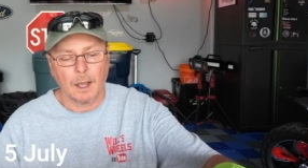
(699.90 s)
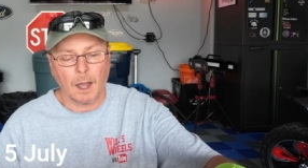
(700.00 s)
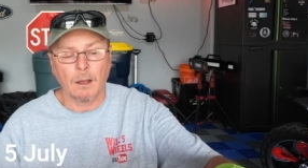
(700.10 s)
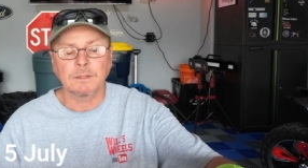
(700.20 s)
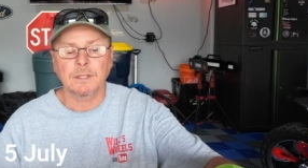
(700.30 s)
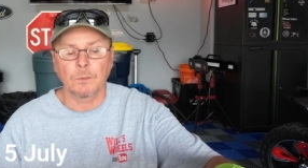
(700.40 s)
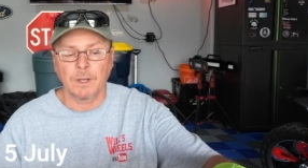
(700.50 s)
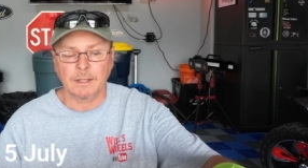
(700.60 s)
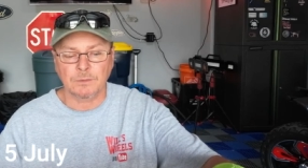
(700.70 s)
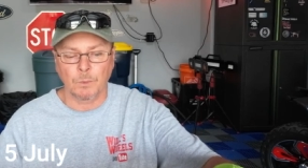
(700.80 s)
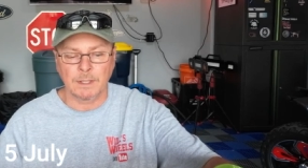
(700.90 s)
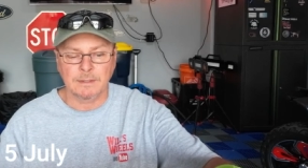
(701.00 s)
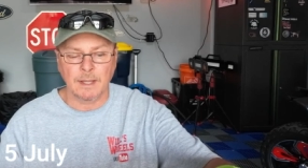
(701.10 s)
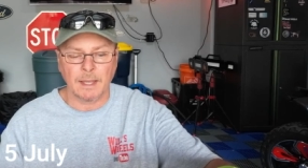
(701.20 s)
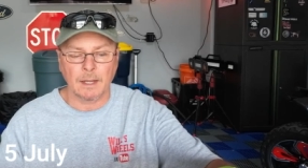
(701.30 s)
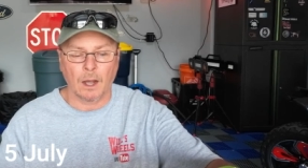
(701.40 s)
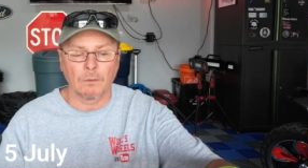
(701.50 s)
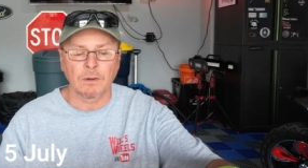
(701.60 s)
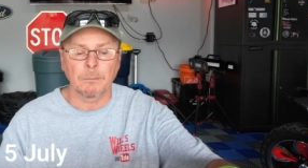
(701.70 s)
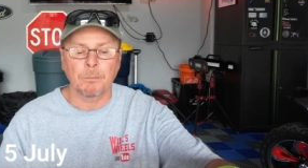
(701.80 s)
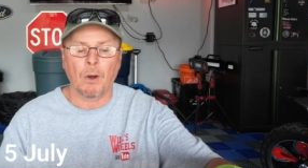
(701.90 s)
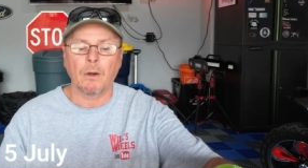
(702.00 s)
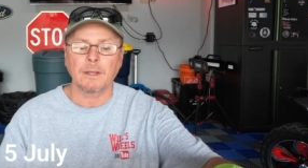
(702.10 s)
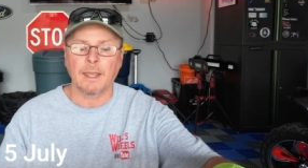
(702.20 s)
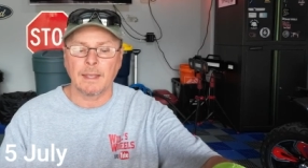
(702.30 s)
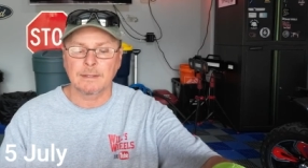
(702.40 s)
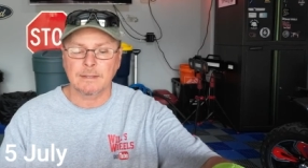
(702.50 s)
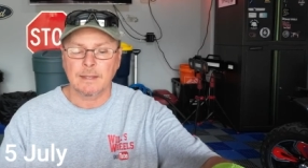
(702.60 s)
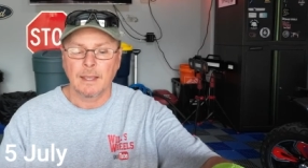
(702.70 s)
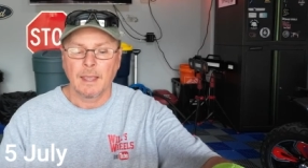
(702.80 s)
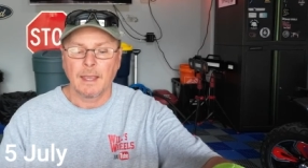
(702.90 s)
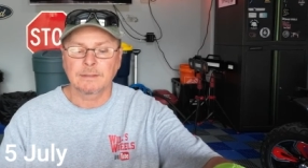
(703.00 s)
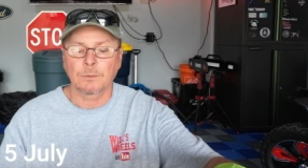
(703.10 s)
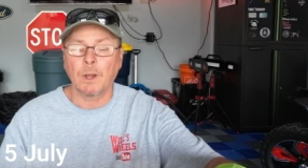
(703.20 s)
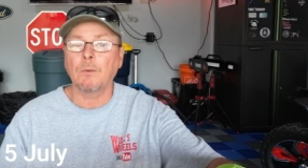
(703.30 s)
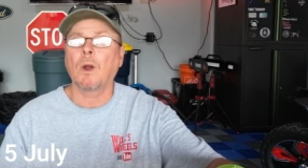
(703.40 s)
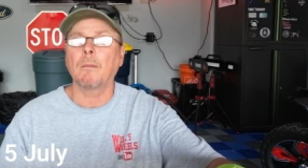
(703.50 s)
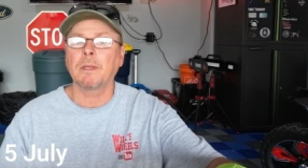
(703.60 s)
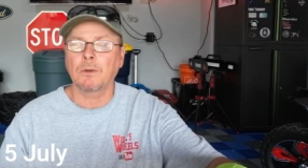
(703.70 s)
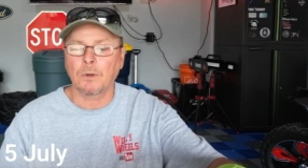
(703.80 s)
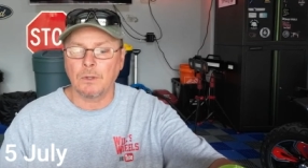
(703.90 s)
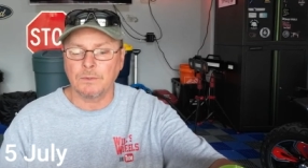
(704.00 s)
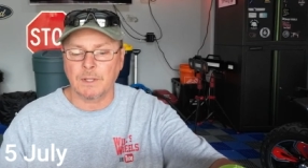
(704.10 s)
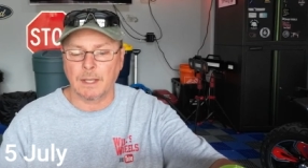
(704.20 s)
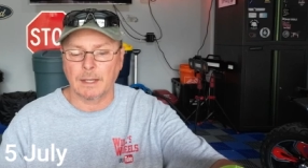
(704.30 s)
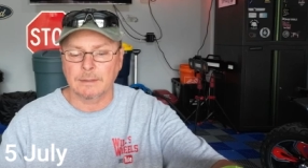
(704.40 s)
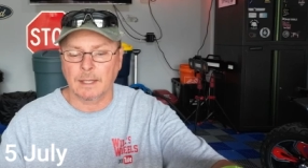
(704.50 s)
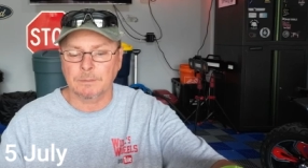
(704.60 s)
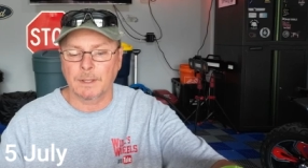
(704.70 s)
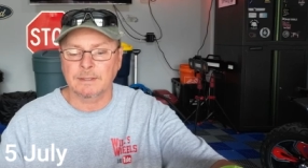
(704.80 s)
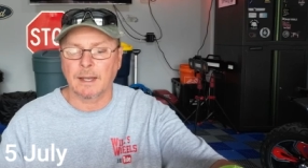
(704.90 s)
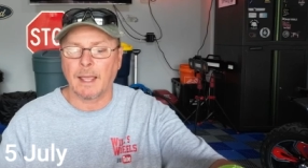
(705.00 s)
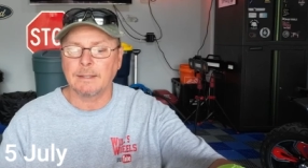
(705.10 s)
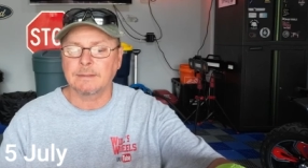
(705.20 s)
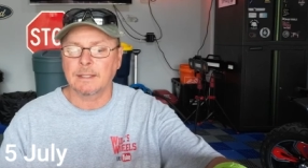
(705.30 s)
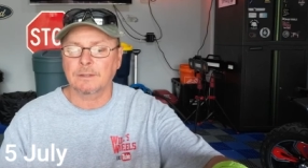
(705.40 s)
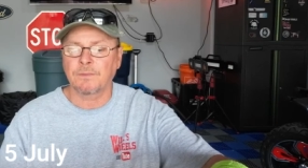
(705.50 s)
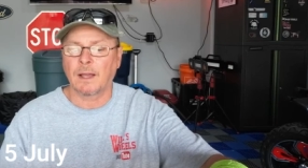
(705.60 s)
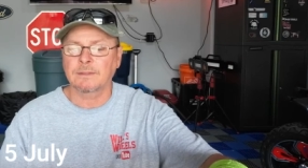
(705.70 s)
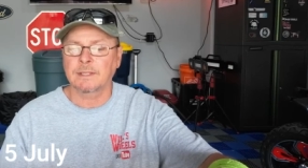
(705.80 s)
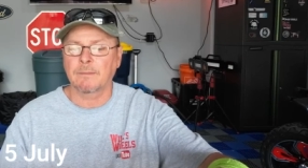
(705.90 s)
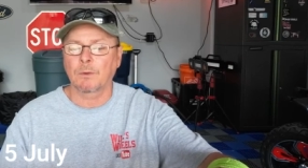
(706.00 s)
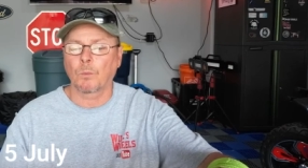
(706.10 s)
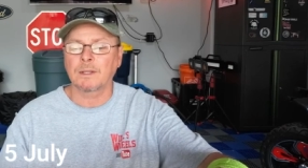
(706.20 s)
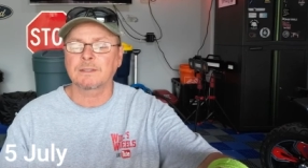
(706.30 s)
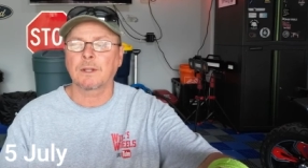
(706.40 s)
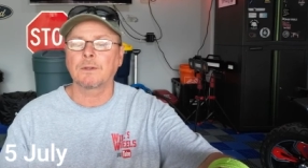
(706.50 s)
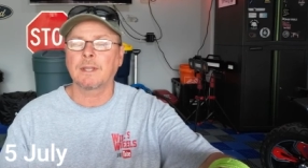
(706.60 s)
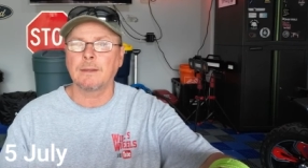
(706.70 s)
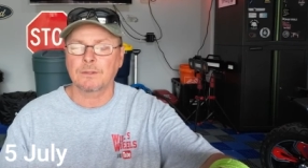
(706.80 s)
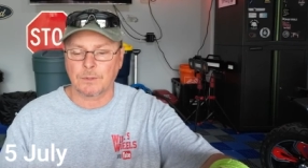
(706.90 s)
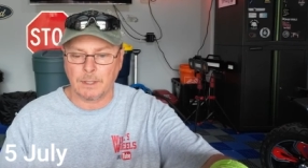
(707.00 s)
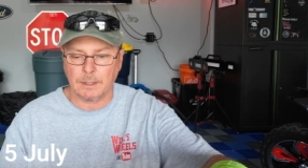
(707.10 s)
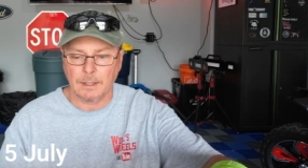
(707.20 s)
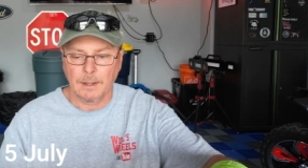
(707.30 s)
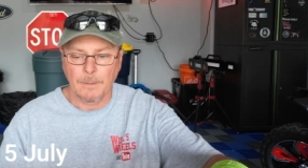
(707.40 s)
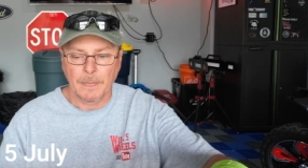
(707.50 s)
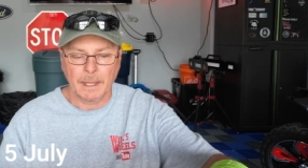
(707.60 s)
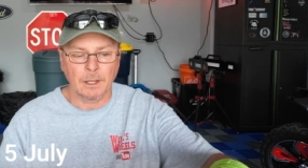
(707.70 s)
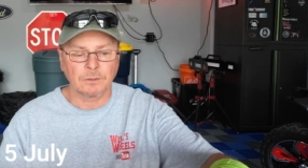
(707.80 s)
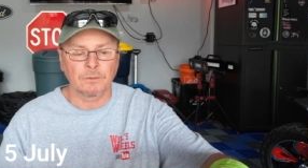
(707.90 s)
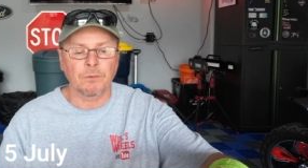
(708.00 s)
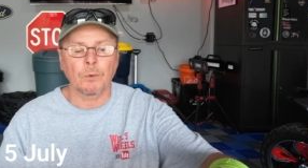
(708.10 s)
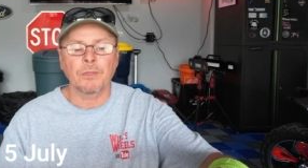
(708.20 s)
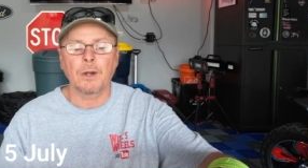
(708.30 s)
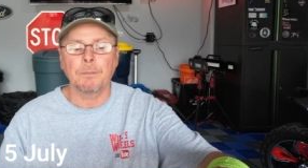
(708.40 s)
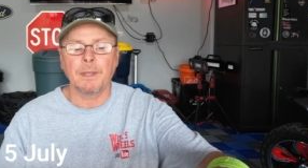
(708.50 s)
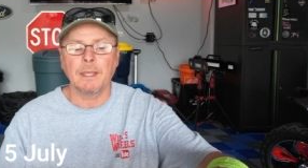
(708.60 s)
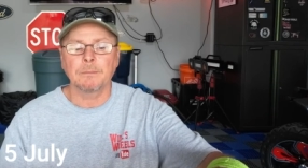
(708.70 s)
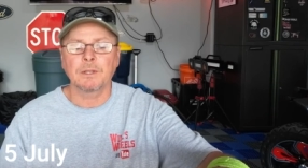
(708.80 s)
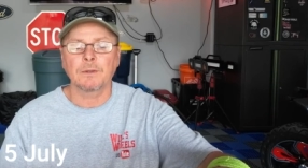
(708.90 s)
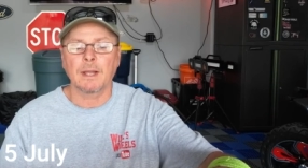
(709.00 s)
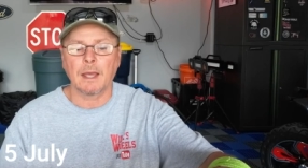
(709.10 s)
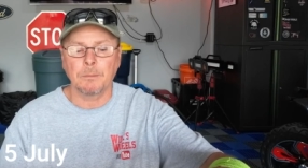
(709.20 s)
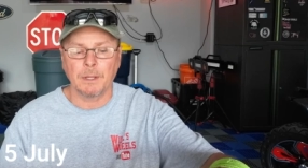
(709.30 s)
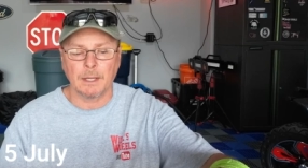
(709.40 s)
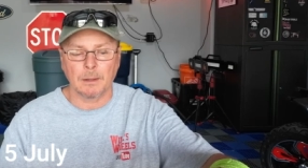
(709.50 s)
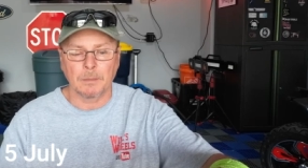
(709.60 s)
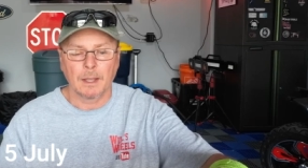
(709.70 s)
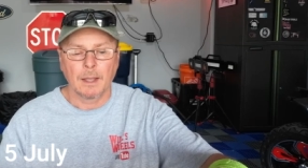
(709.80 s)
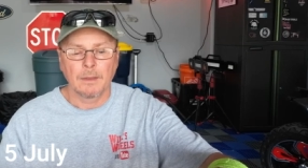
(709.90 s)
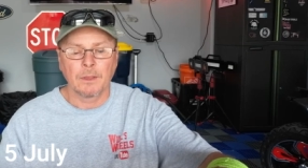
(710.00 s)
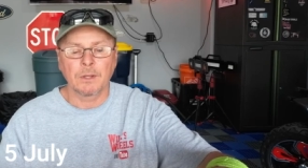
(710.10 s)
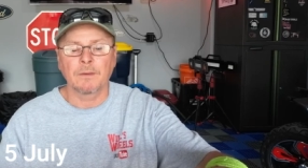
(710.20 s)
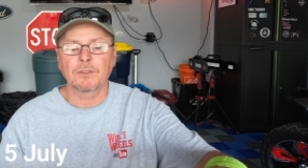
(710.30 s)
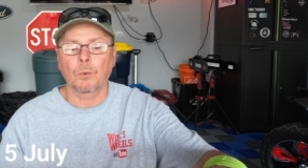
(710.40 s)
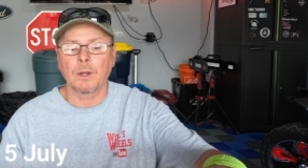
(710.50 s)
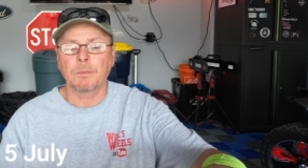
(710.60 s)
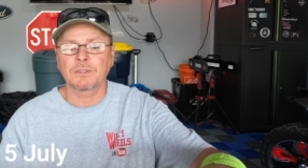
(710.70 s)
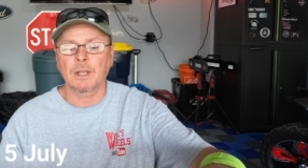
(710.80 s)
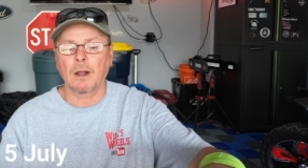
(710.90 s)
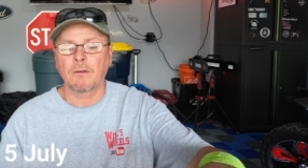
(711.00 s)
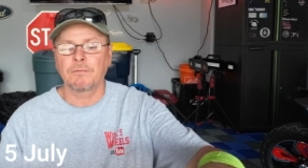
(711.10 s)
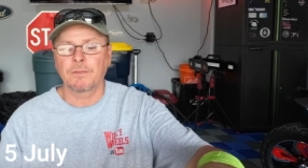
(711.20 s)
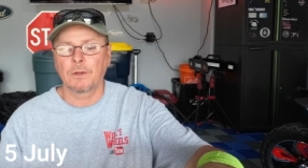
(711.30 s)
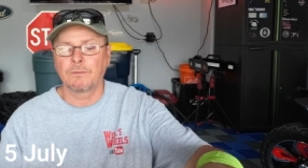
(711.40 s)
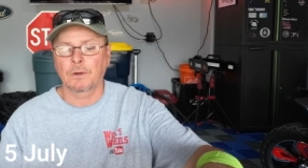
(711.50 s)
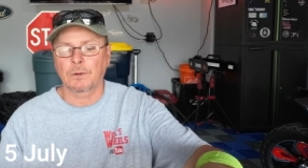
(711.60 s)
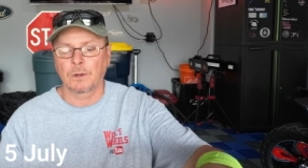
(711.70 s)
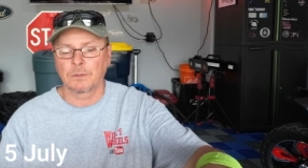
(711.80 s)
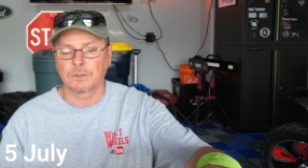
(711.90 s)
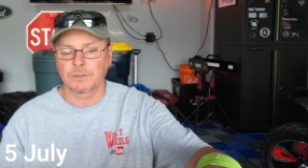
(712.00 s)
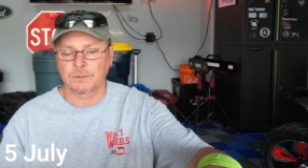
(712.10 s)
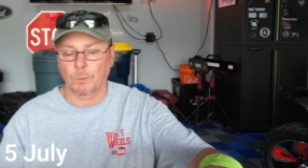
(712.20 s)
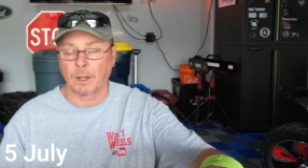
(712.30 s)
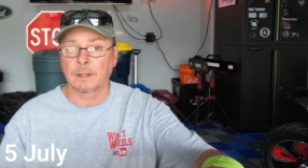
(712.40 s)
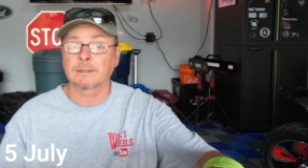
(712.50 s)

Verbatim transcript: Also next Wednesday in Overland Park, Kansas, is the Red Robin Cruise Inn. It takes place at 8657 West 13th Street. It goes from 4.30 p.m. till 9 p.m. They'll give 20% off food for cruisers as well.